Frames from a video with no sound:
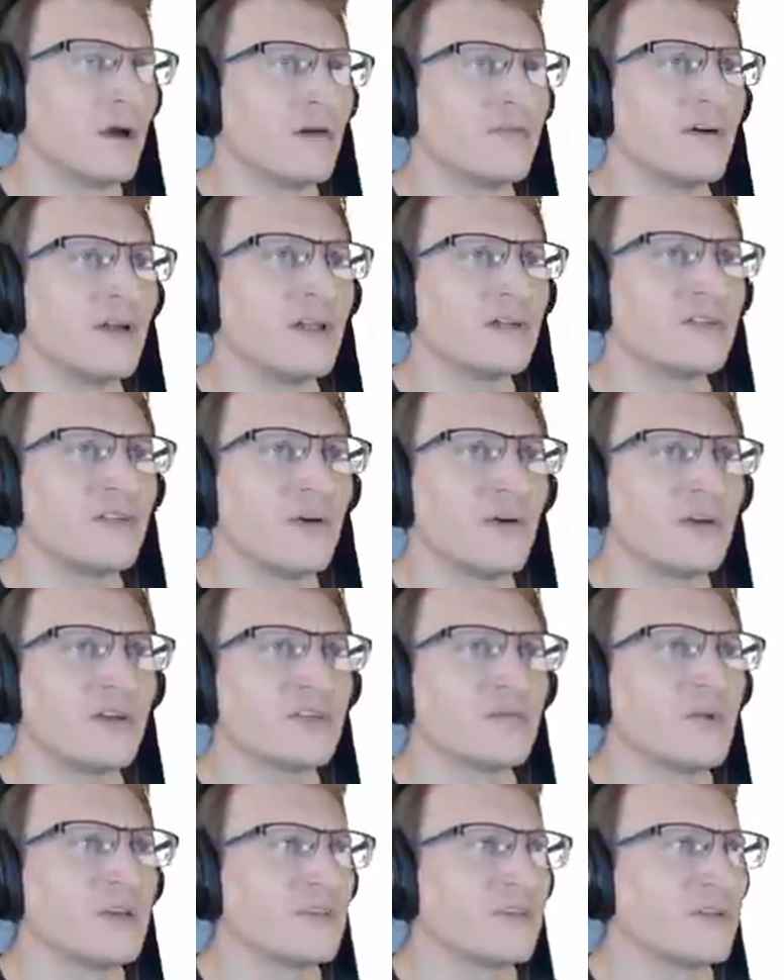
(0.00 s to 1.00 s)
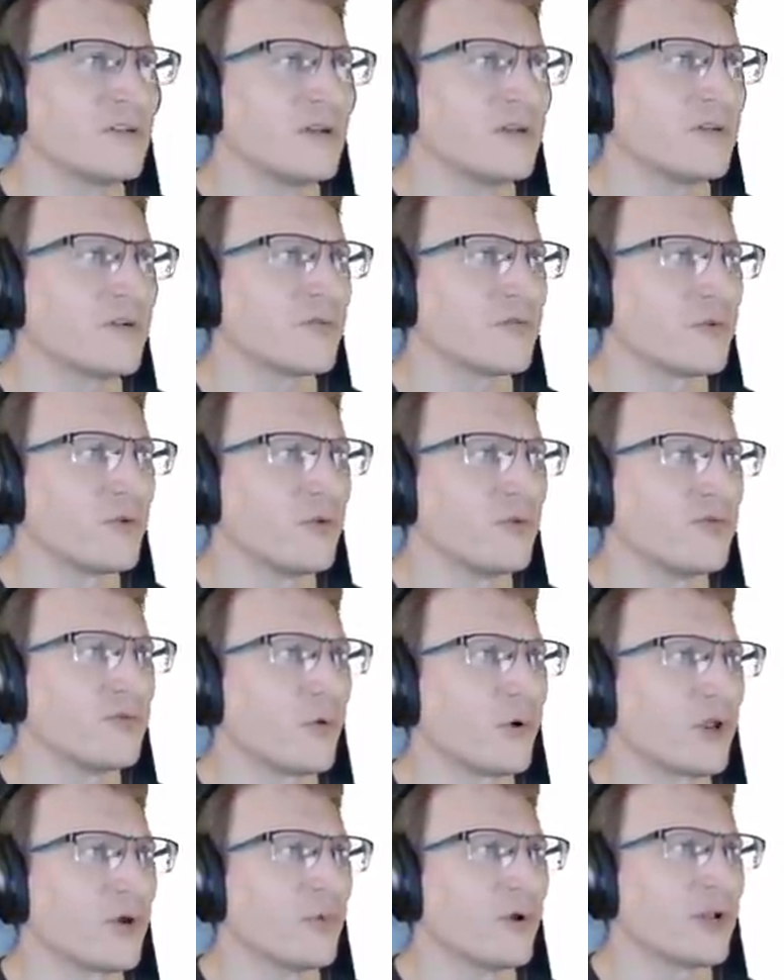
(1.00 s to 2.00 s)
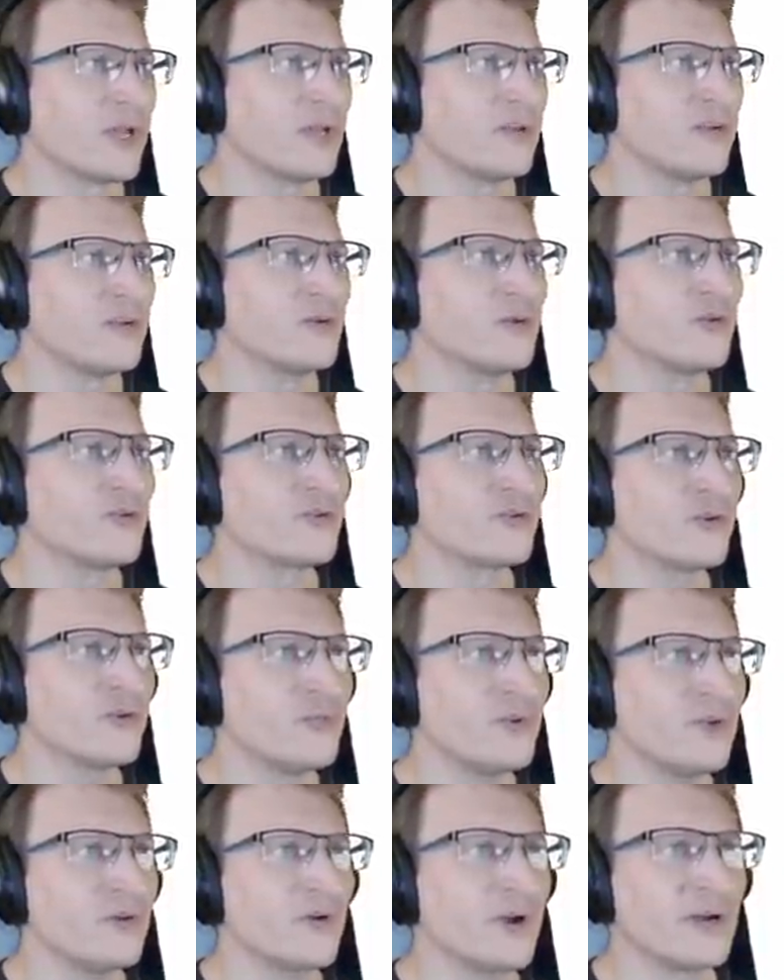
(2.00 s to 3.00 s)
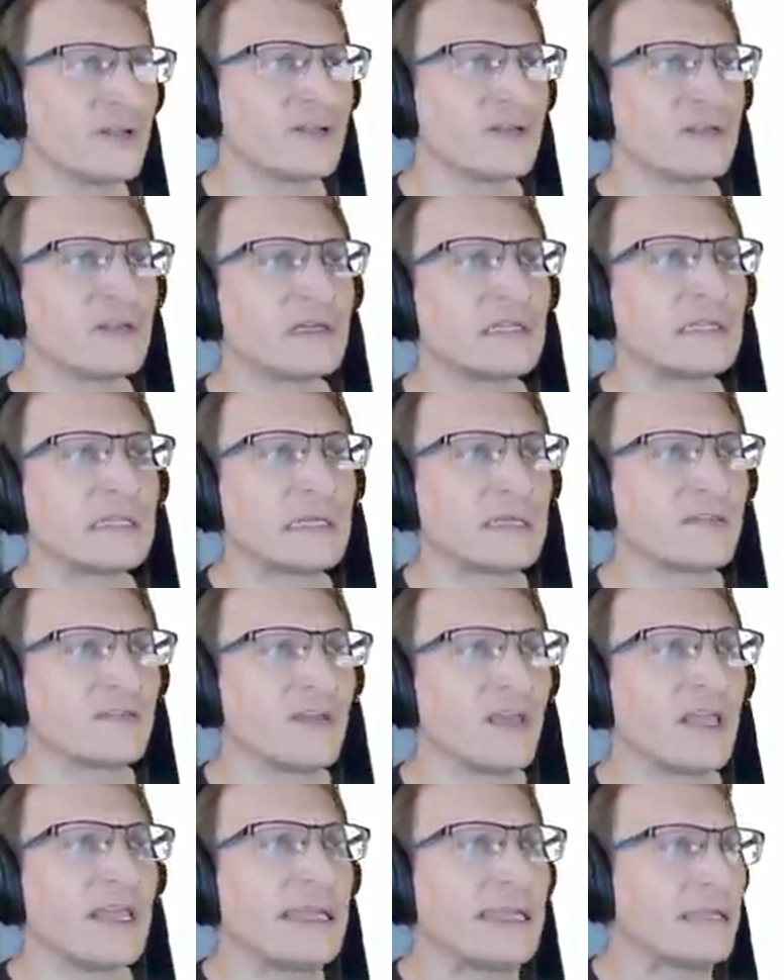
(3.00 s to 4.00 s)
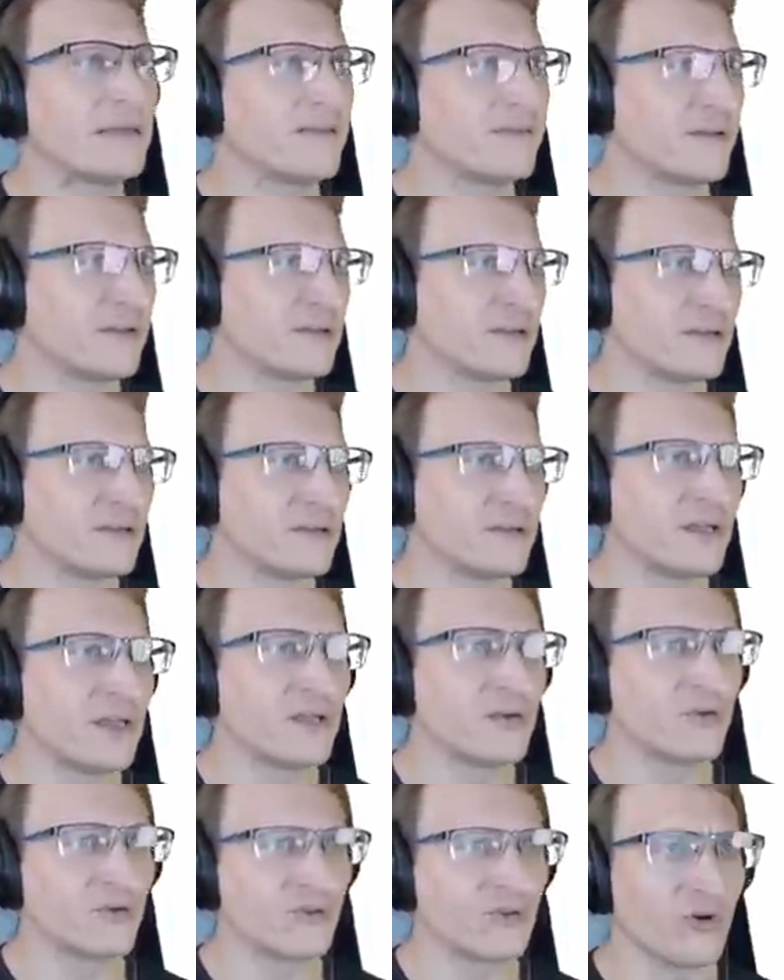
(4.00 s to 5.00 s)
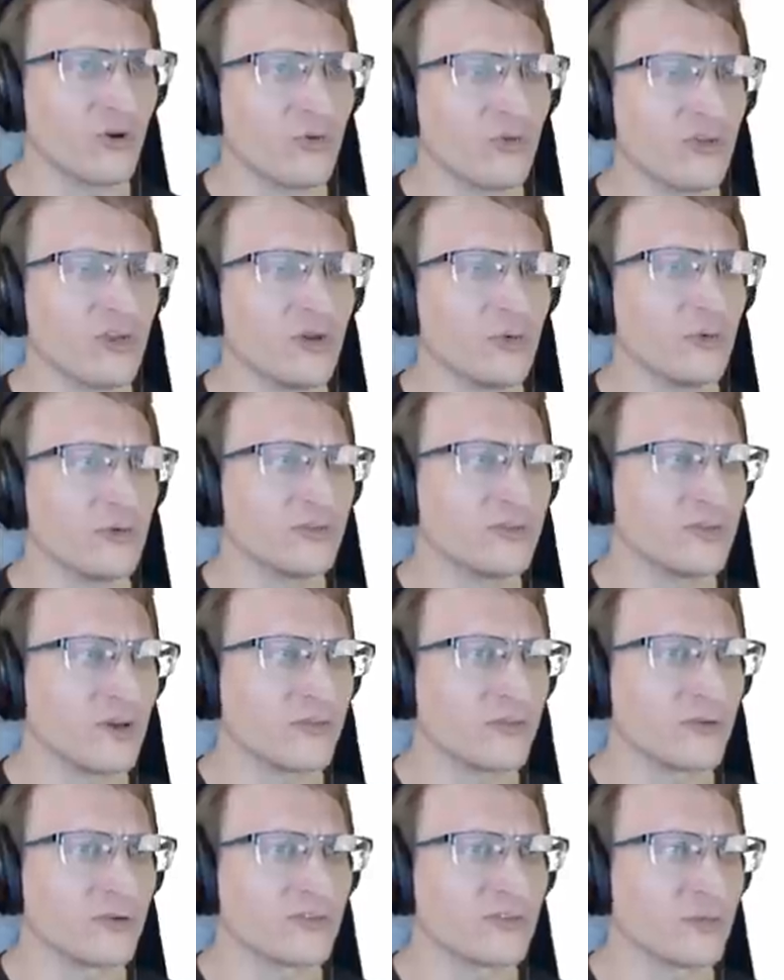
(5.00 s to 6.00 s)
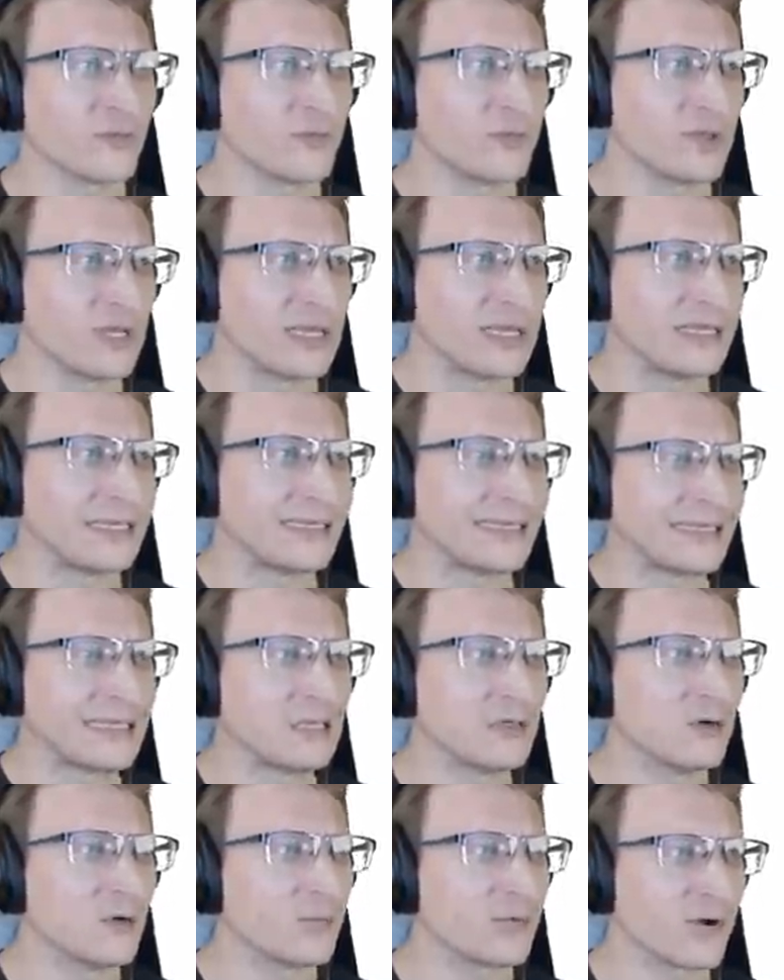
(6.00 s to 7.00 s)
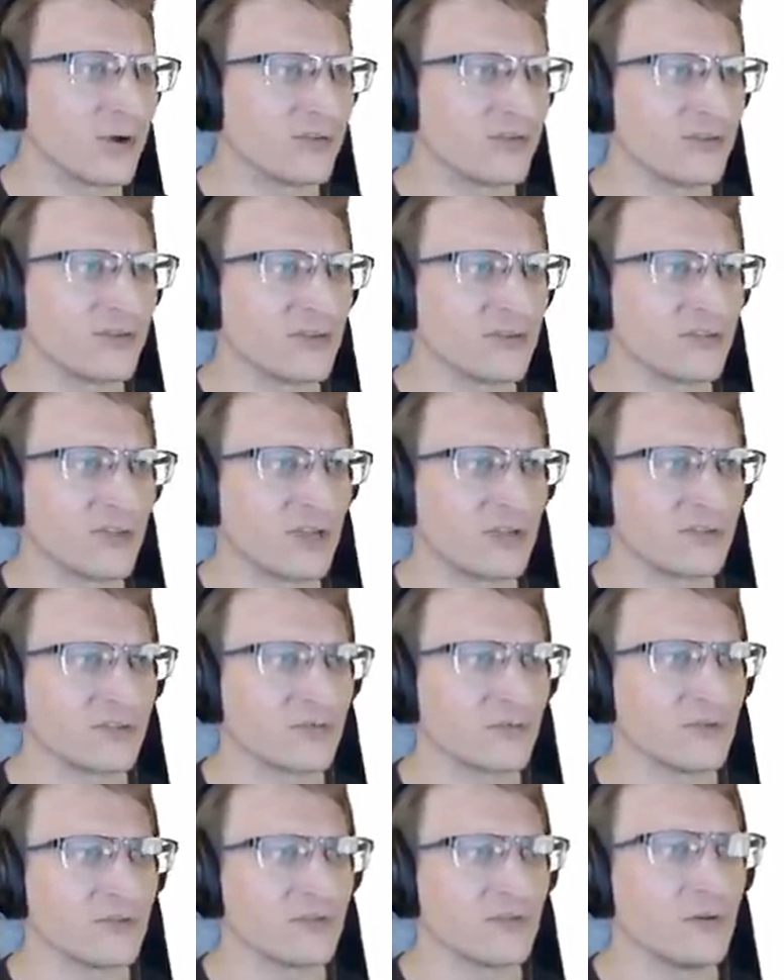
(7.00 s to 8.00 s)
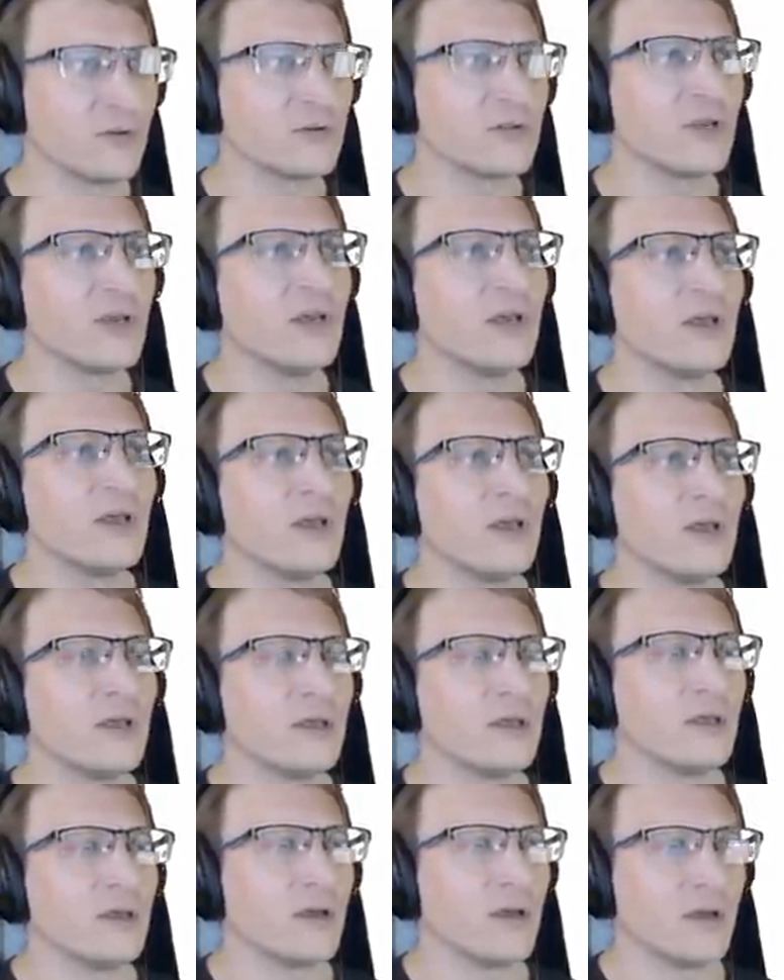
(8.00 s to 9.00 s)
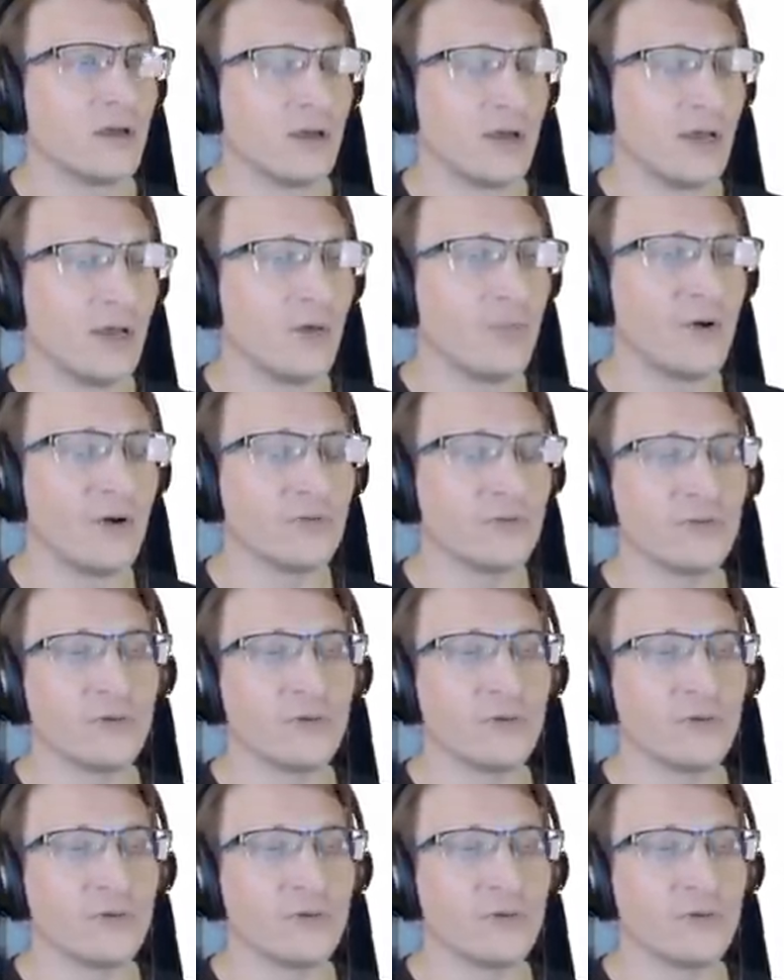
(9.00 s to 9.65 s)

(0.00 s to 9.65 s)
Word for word: voluntary dismissal under Rule 41A2 should be granted unless a defendant can show that it will suffer some plain legal prejudice as a result. Uh, how about the